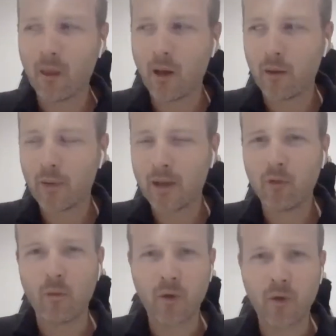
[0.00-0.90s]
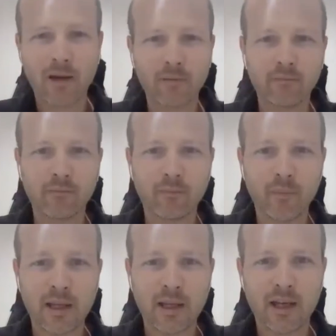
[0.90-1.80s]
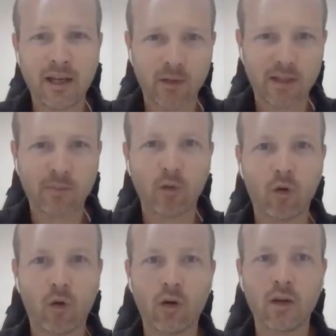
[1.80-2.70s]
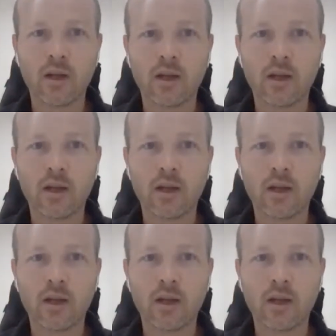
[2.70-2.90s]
people might beginning to explore